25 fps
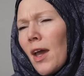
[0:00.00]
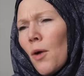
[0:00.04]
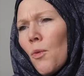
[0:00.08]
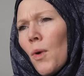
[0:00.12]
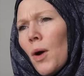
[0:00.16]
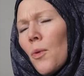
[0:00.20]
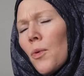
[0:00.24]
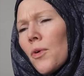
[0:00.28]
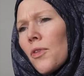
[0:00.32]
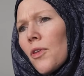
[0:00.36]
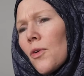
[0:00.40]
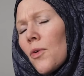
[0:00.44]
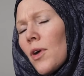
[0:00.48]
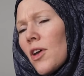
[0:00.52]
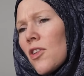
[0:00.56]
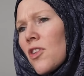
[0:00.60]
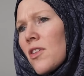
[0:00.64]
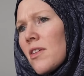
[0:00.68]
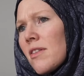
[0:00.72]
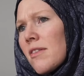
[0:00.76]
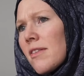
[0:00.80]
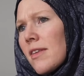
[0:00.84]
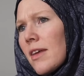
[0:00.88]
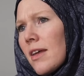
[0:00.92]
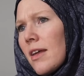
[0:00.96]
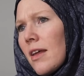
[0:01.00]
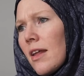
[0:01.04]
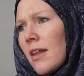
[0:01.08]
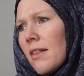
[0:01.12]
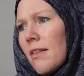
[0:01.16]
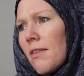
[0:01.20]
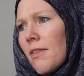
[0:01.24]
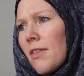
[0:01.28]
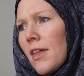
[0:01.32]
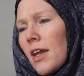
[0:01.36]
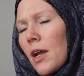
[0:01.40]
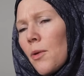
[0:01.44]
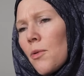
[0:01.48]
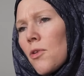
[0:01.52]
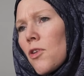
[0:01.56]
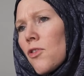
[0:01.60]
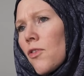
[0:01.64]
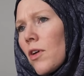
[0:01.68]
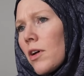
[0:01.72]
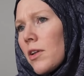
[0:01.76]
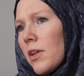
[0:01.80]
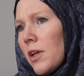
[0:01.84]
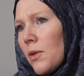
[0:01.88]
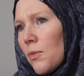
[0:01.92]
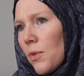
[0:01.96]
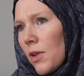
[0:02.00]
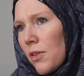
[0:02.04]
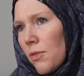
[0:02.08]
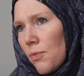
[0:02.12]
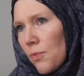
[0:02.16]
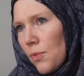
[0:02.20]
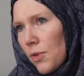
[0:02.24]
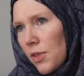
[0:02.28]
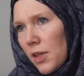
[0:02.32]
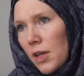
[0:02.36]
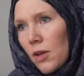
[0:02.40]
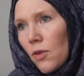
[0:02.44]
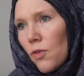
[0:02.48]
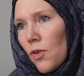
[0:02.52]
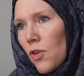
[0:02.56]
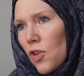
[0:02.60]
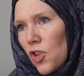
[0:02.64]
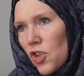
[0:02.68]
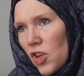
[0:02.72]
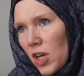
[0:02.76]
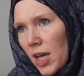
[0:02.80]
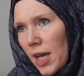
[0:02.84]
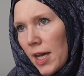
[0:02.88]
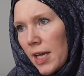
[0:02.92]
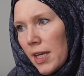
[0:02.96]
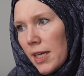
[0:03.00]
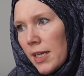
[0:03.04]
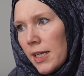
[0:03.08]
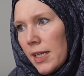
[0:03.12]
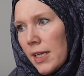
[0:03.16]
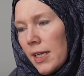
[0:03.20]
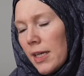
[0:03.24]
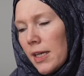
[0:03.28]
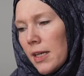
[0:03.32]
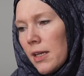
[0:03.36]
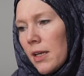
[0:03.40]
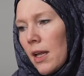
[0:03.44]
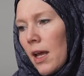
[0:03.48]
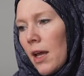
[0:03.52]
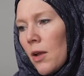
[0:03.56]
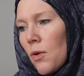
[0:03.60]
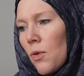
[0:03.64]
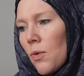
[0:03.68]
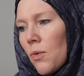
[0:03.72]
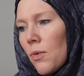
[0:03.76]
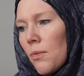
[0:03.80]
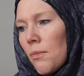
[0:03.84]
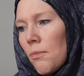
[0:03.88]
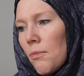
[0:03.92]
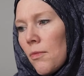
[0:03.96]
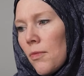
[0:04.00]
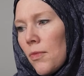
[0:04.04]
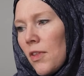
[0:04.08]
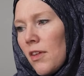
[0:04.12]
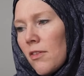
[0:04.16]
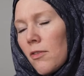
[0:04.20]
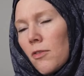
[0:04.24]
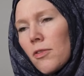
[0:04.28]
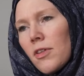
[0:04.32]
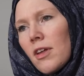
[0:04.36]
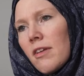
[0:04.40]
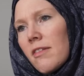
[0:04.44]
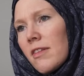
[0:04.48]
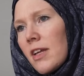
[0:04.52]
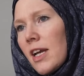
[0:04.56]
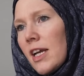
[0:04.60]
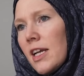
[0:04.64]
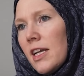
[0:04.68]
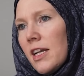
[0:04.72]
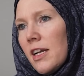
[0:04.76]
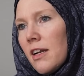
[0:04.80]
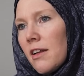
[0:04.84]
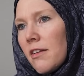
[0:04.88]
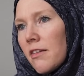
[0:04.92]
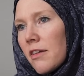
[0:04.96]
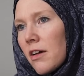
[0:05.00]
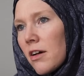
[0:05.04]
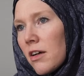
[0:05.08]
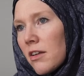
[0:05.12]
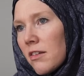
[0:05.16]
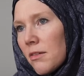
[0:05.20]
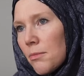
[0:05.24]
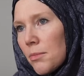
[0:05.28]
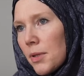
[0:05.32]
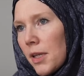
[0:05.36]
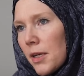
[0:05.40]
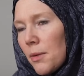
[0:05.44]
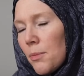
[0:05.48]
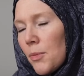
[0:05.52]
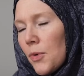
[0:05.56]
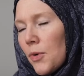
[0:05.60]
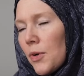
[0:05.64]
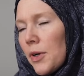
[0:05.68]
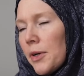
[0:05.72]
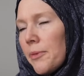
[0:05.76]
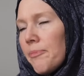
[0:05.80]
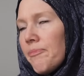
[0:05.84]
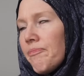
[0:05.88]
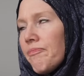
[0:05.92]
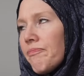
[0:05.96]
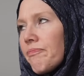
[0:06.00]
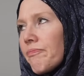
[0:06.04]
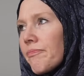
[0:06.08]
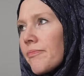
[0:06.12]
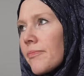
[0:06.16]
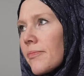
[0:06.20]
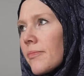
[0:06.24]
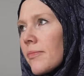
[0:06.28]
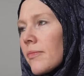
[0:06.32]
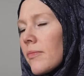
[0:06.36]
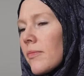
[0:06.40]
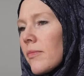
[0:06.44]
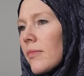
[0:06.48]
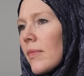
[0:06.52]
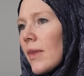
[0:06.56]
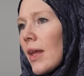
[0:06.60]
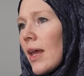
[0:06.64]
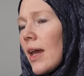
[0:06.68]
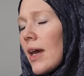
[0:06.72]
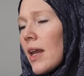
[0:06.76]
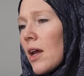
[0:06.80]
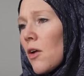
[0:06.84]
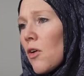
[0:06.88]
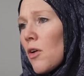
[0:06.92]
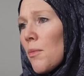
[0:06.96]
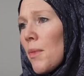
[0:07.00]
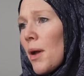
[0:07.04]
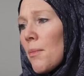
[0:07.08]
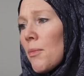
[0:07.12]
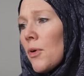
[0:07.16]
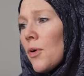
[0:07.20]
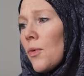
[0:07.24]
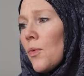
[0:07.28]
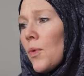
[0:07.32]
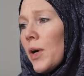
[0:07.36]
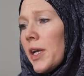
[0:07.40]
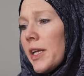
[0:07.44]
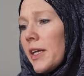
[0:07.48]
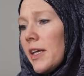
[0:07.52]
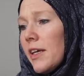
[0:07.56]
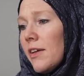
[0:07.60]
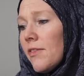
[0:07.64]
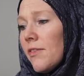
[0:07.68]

What were the questions that I was struggling with within Christianity? And these are things that I needed to contemplate more. And I remember one